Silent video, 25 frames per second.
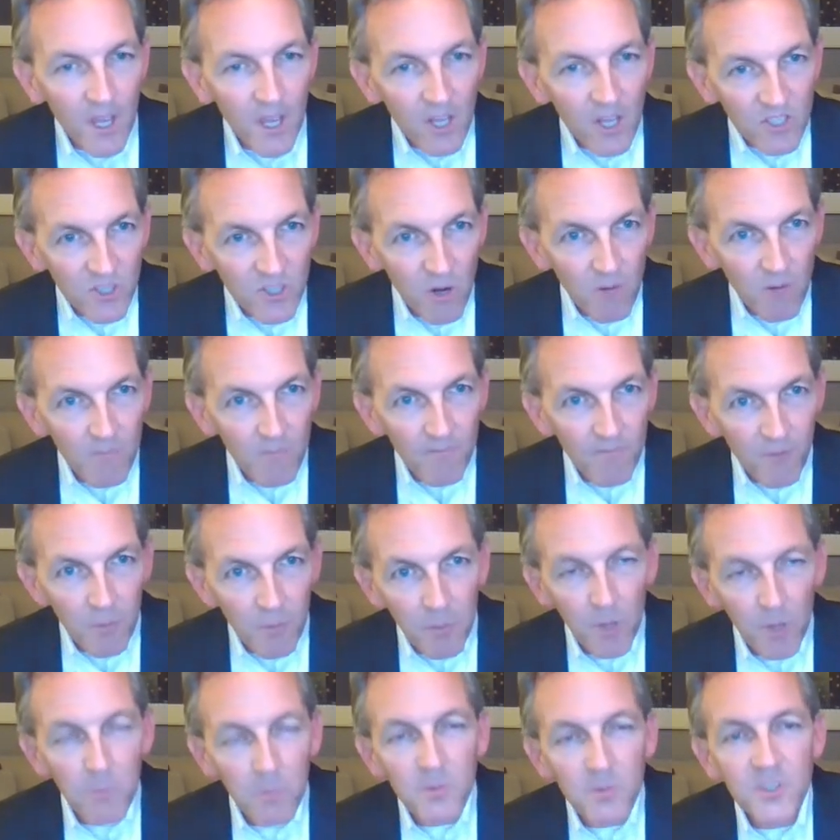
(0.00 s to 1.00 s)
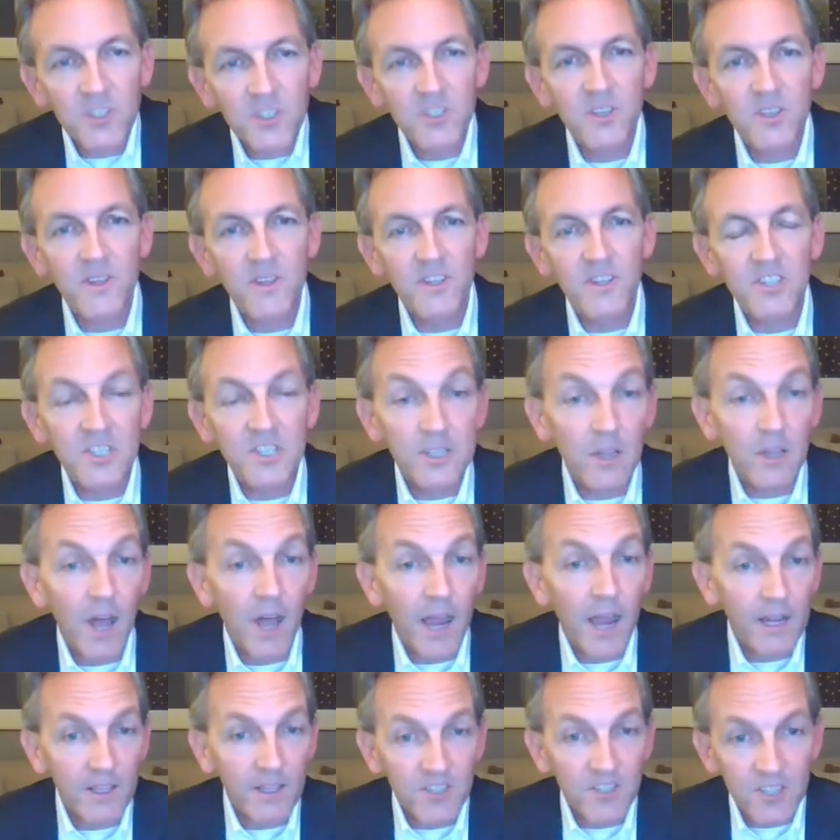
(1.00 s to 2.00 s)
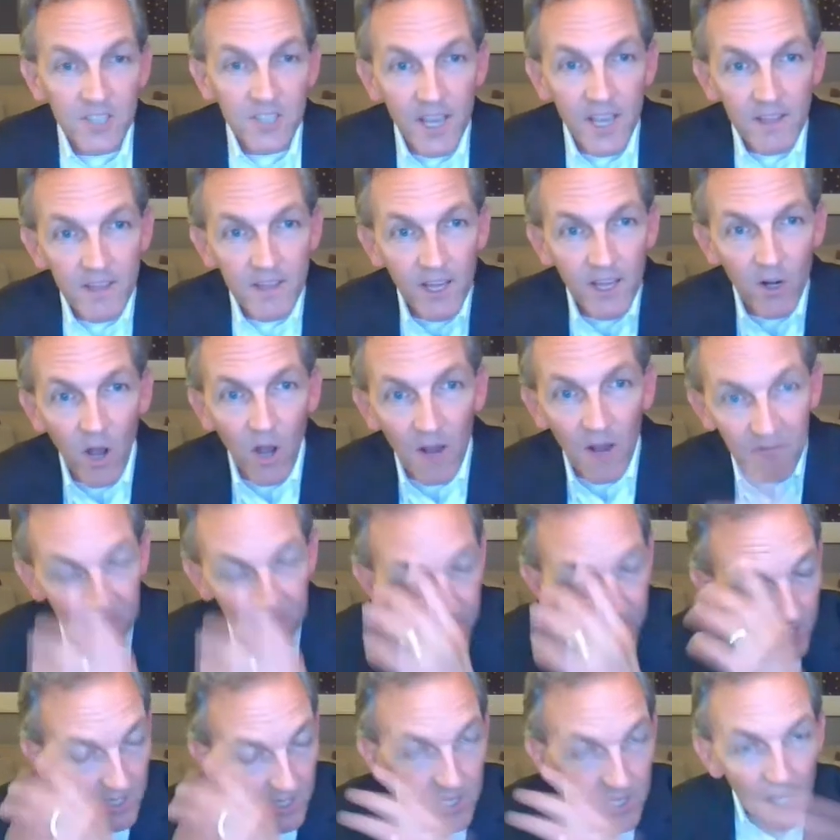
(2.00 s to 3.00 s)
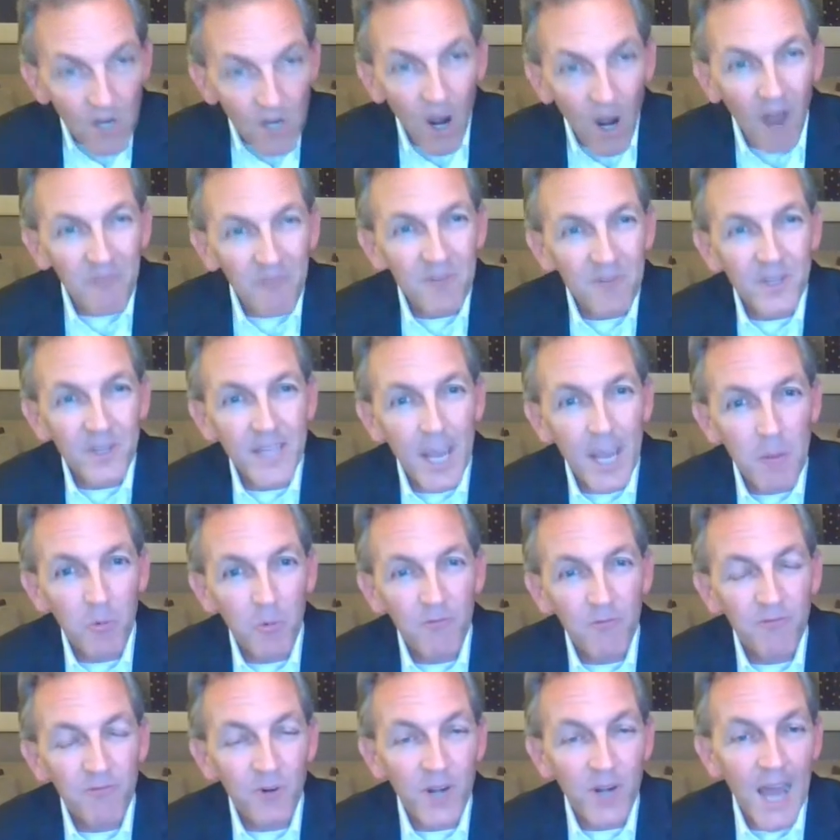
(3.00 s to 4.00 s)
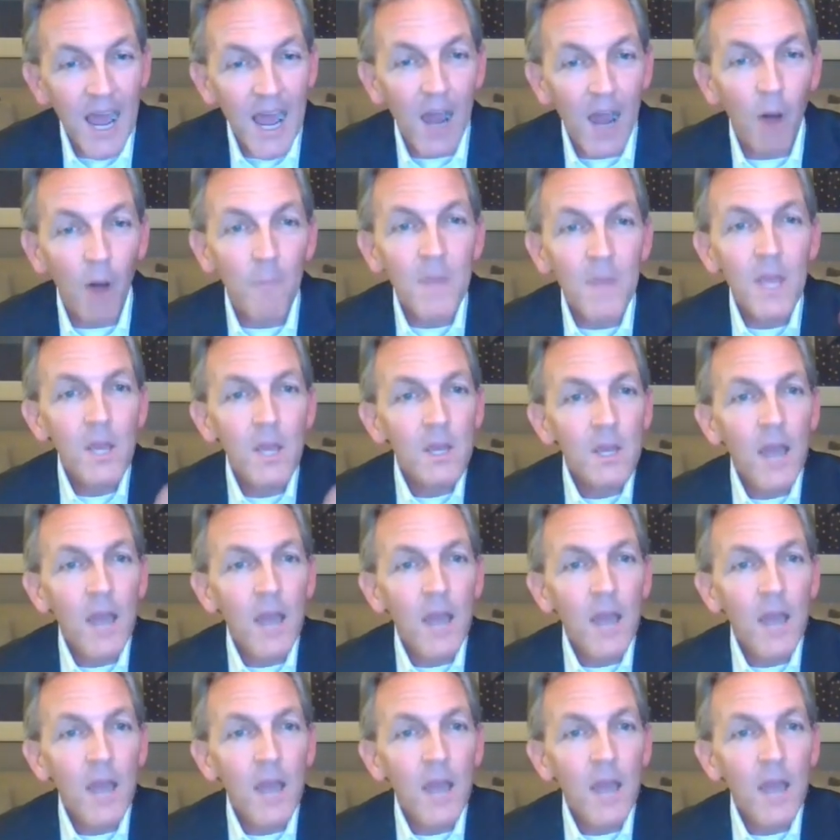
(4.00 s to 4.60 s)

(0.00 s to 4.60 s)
So for purposes of this slide, let's take that off the table for now.